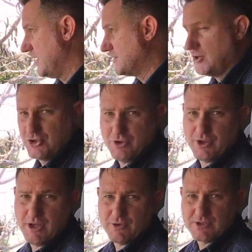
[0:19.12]
So to do
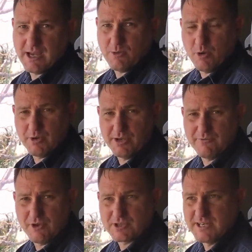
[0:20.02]
the hill start, what we
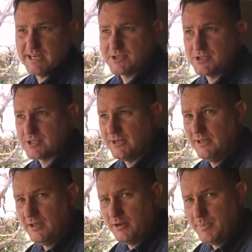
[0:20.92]
first need is just a
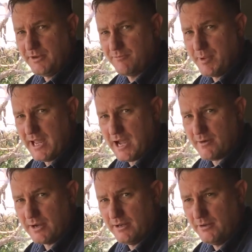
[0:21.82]
little bit of
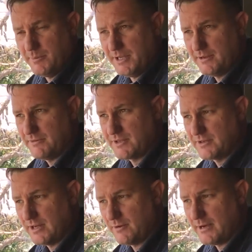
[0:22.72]
power, a little bit of
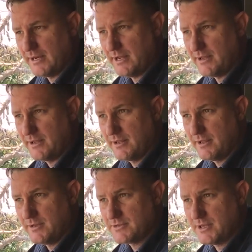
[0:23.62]
accelerator,
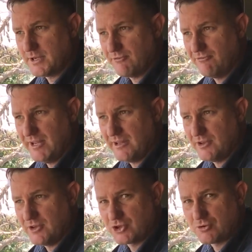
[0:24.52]
so you can feel
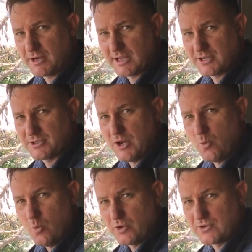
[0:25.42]
that the truck actually
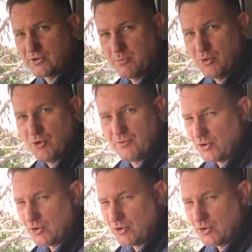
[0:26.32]
wants to move.